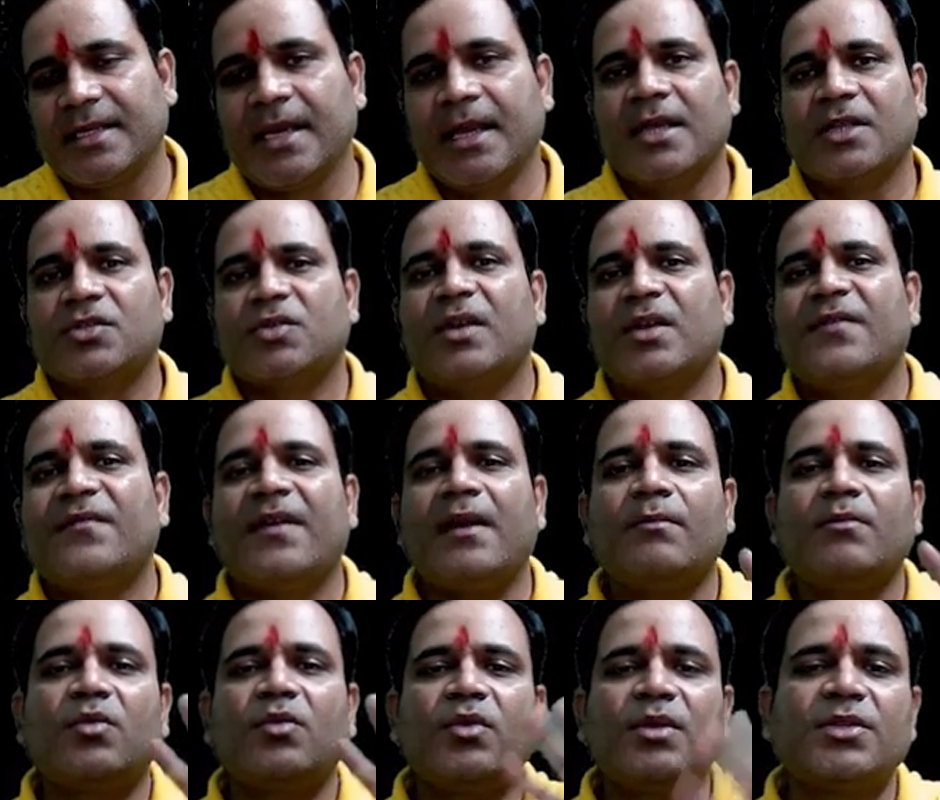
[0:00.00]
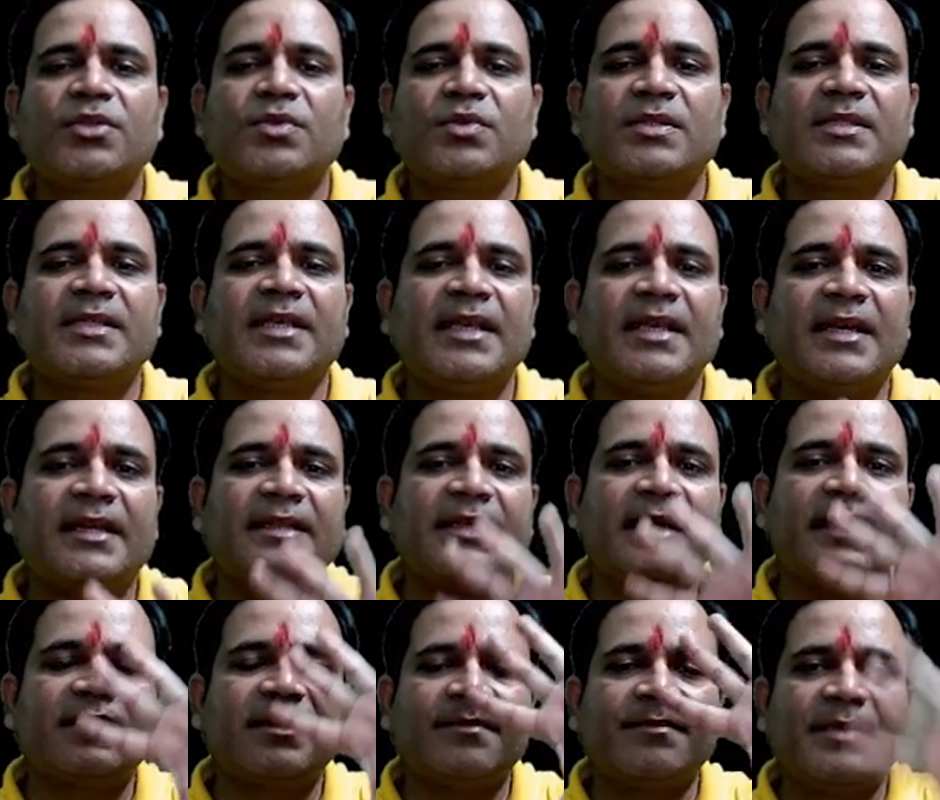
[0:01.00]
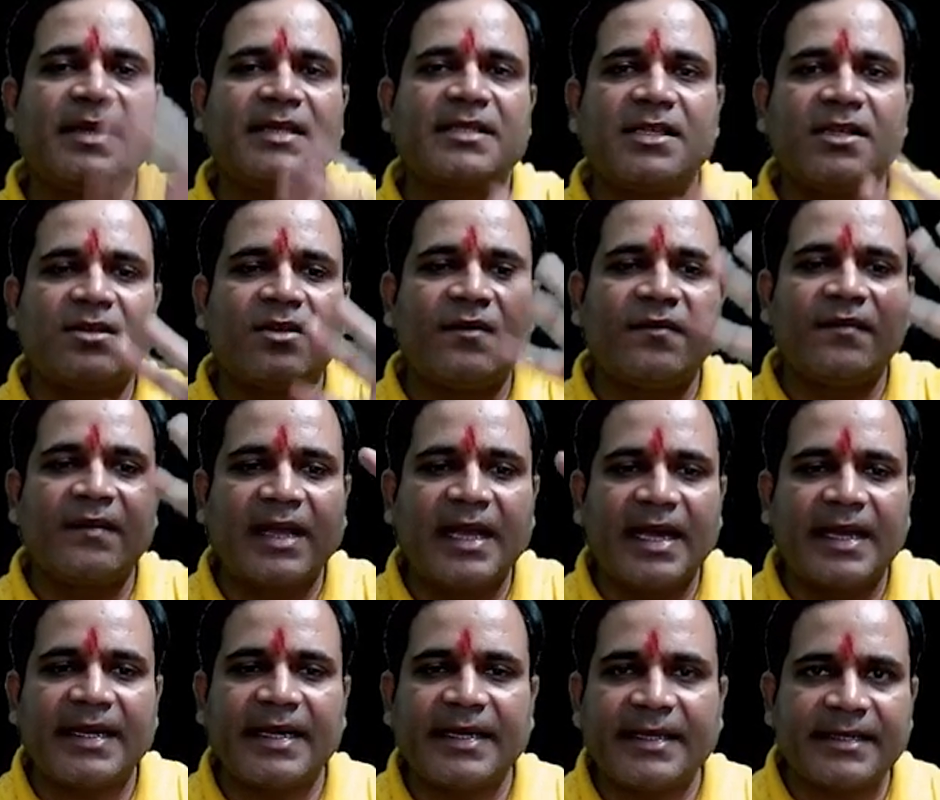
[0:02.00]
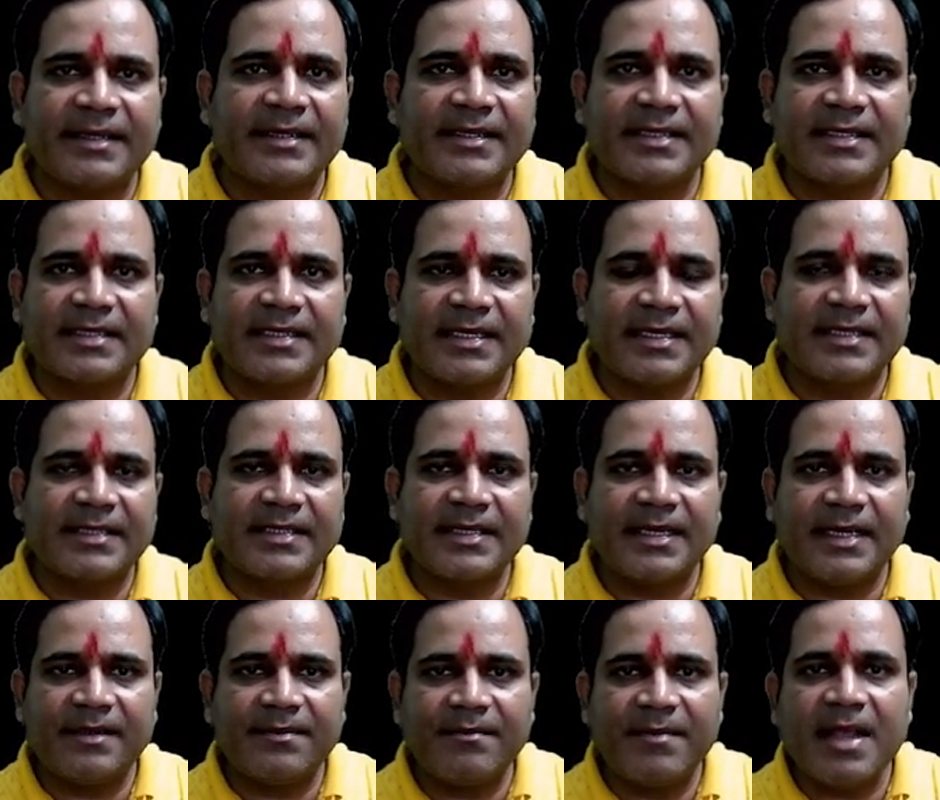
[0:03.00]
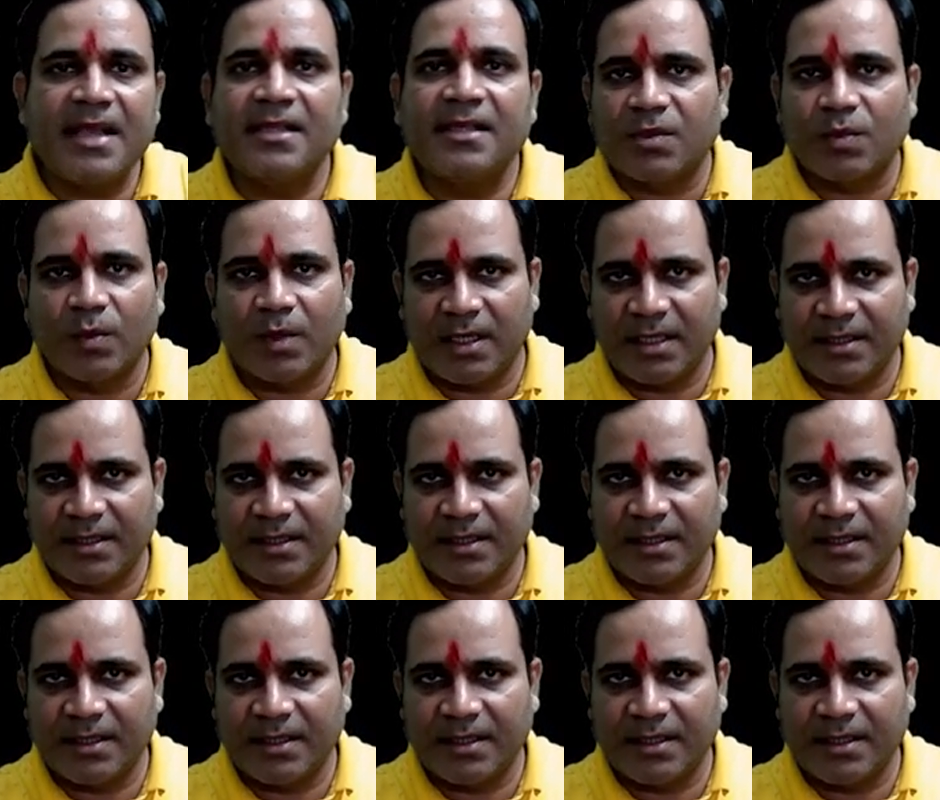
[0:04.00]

So if I'm going to say here that the basic of characteristics, it means what?